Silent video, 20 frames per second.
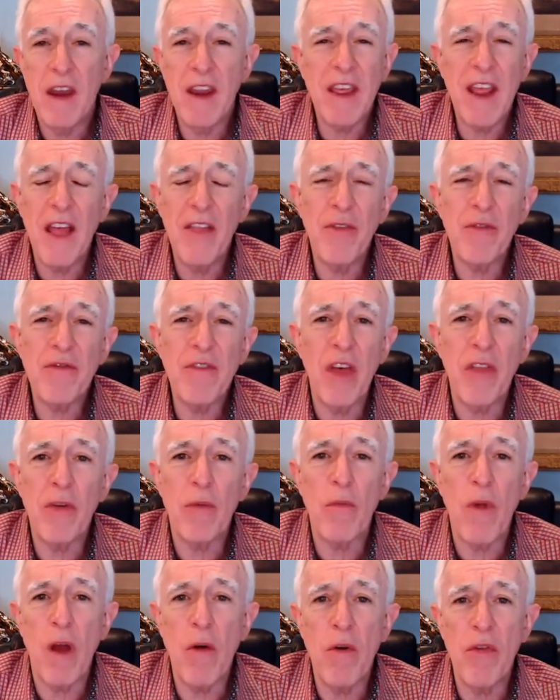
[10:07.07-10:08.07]
And again, there's
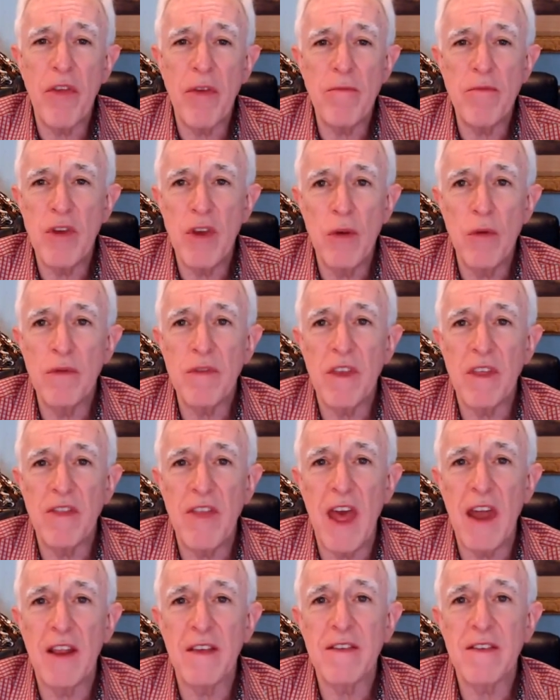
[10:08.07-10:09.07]
nothing wrong with them using that